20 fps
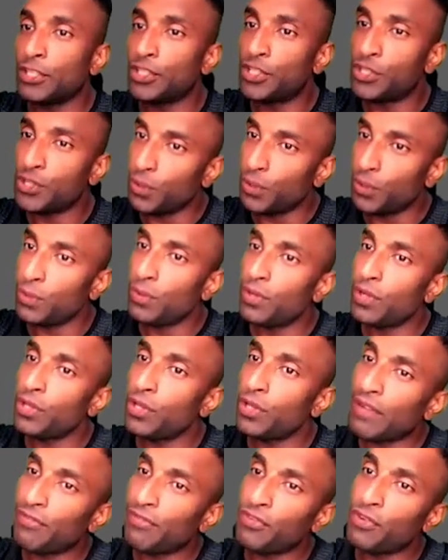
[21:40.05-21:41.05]
So
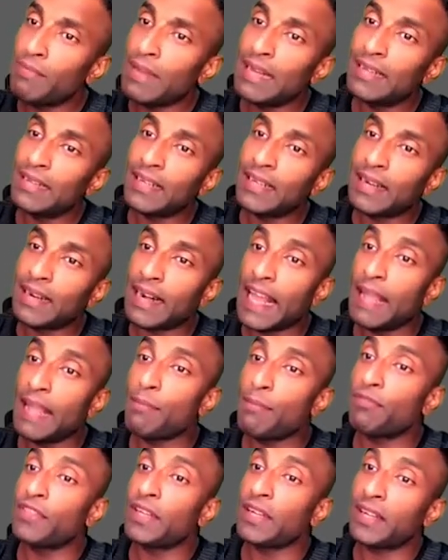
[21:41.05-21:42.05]
you have to meet the
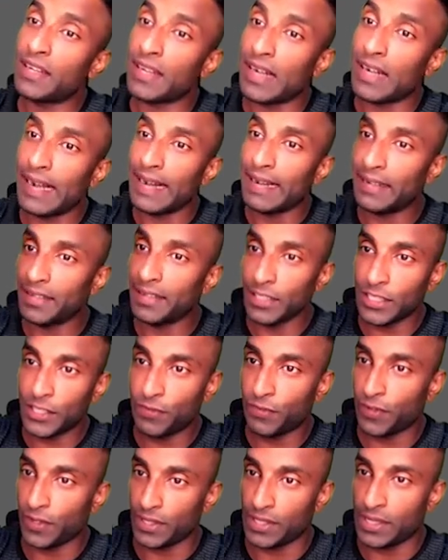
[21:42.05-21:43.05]
claim of the
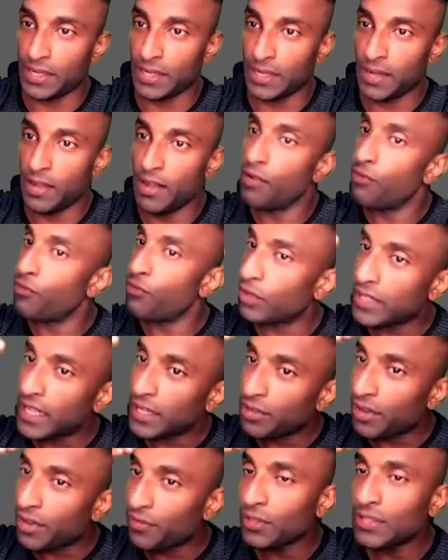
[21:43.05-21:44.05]
creditors first. For
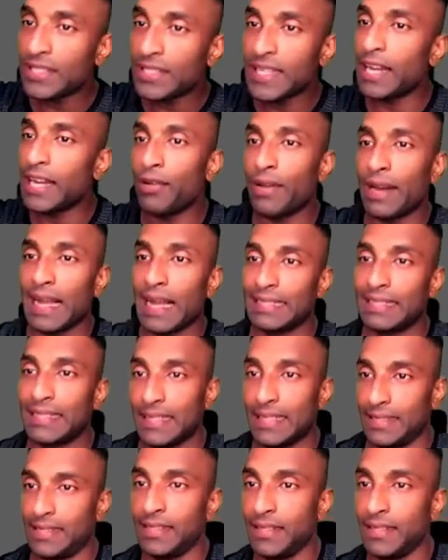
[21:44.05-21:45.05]
that, you have to sell your
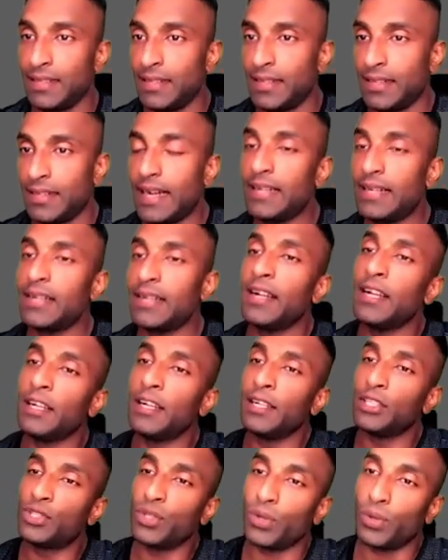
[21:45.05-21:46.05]
assets, right?
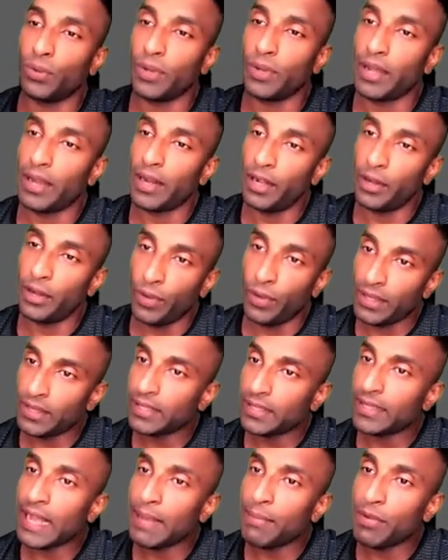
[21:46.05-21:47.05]
So during
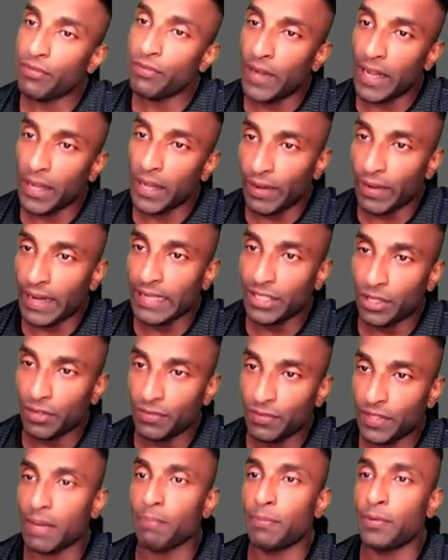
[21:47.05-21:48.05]
the time of liquidation
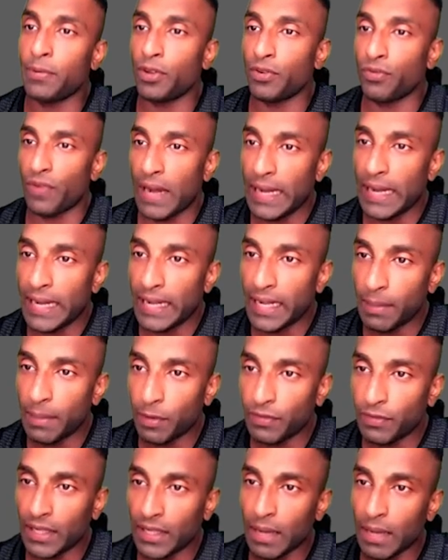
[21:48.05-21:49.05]
of the company or winding up
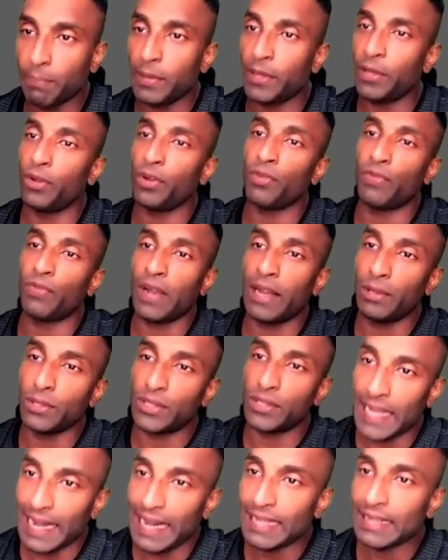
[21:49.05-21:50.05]
of the company or while
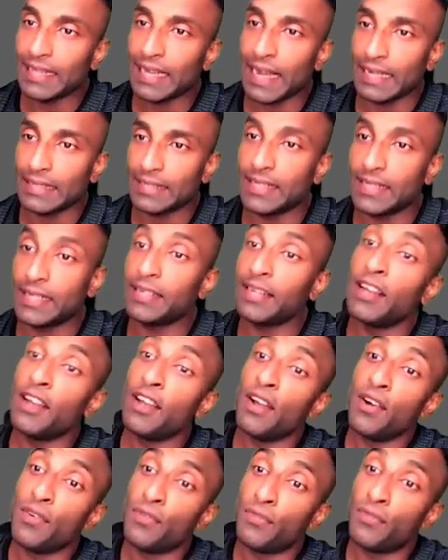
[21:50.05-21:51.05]
you're selling the asset,
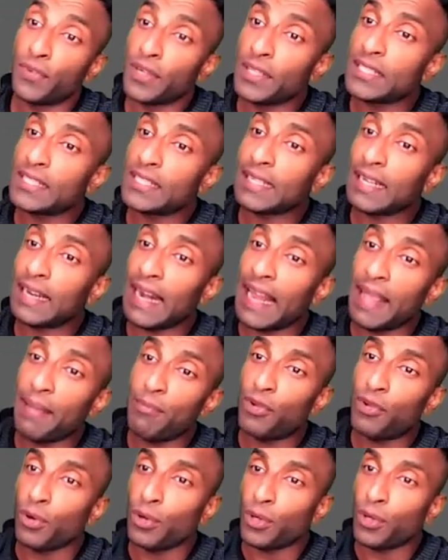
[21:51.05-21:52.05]
first
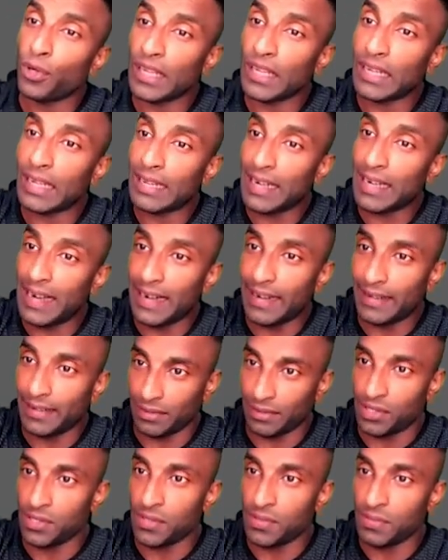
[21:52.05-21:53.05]
claim go to the
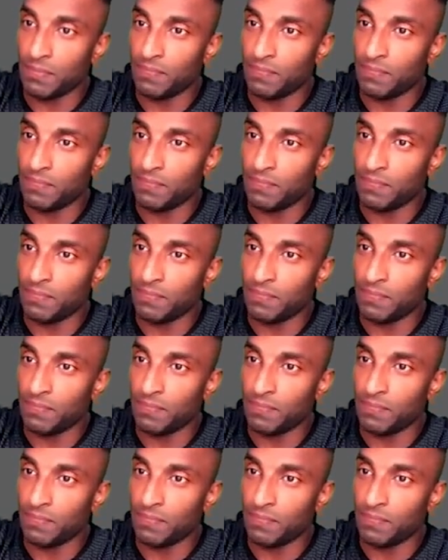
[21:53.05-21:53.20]
creditors